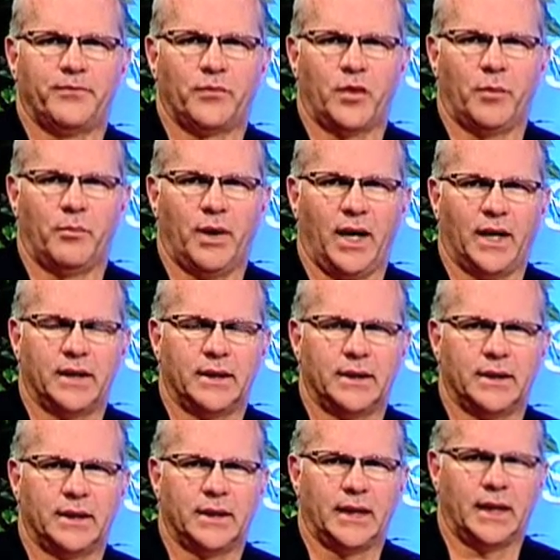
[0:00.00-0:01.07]
But
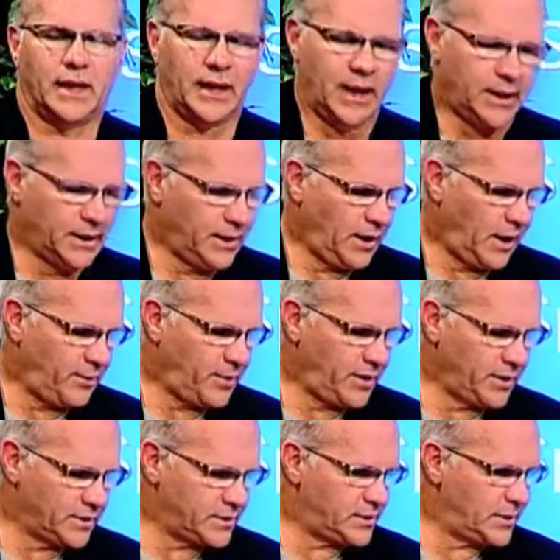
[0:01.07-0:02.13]
it ended up,
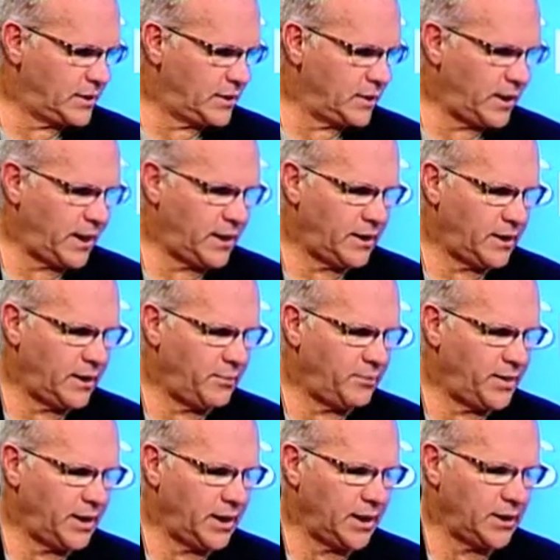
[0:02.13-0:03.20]
his deal ended up
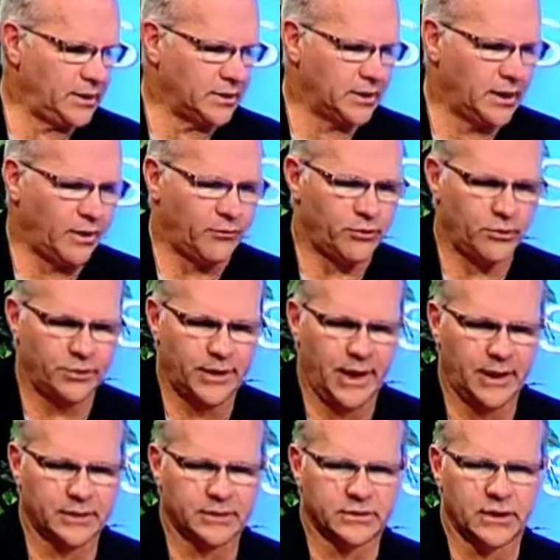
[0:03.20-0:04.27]
being, and Governor
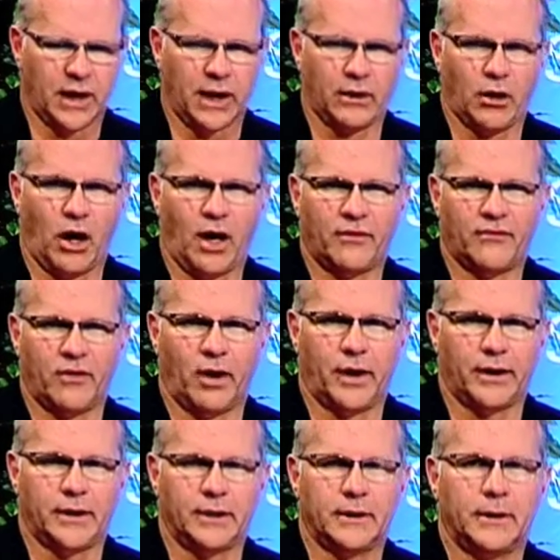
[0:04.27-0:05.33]
Dayton signed off
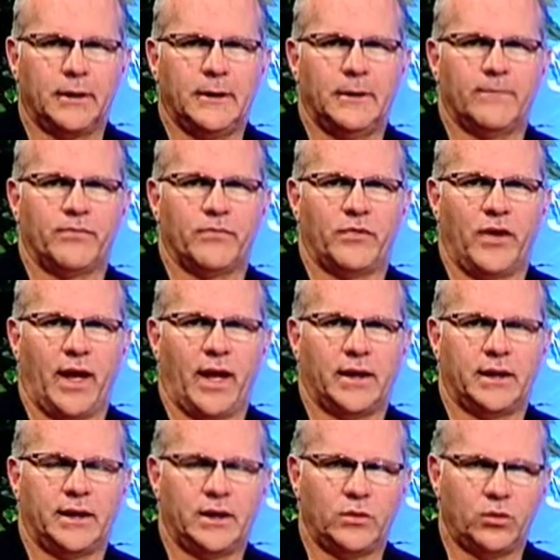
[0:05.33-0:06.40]
on it, that
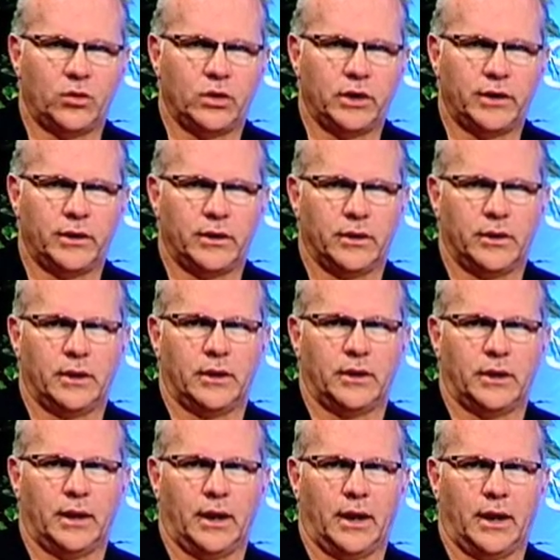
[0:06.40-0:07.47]
he would
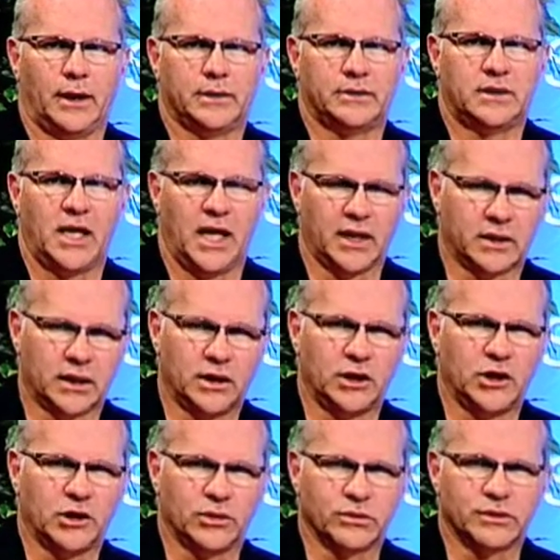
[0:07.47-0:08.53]
uh, take a
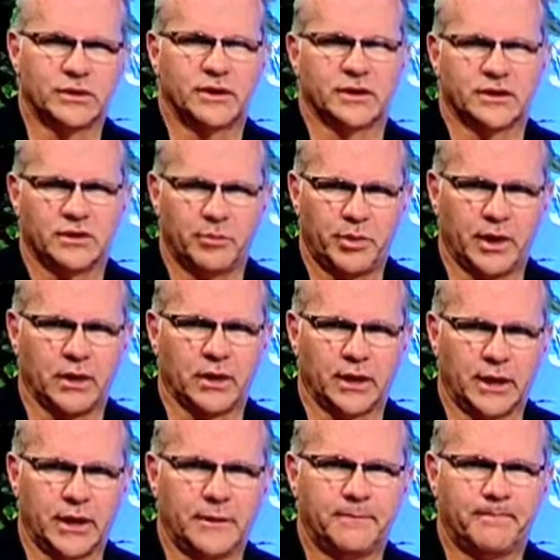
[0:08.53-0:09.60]
year's
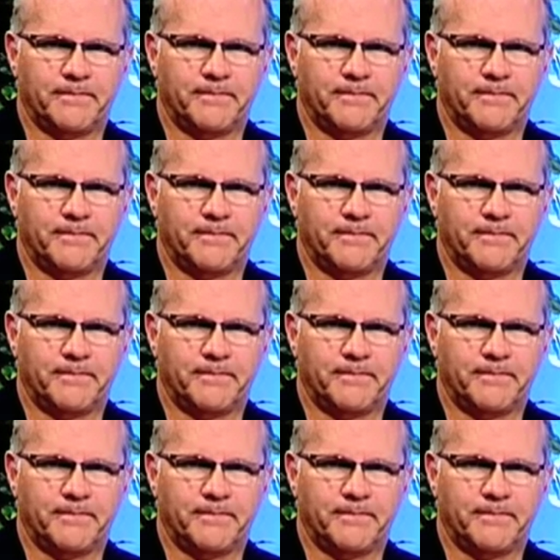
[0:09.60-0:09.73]
disability.